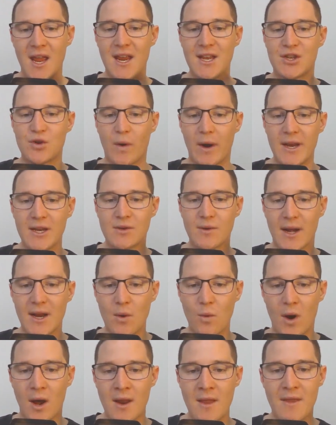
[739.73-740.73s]
In
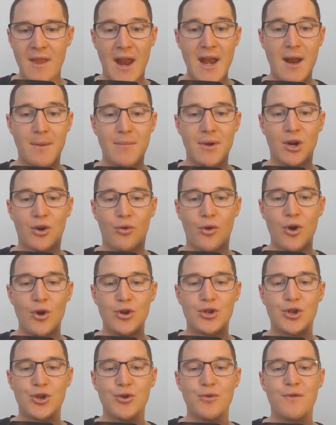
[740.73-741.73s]
2021, that number
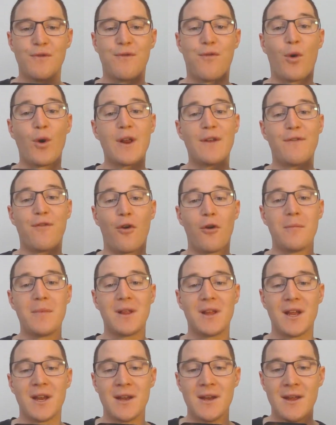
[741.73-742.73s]
grew to 44
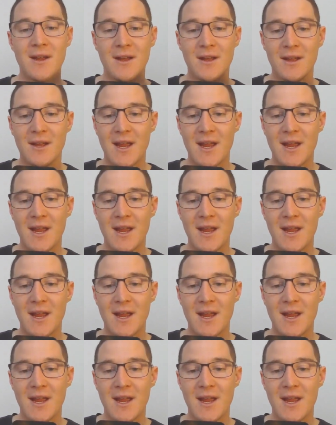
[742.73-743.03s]
million.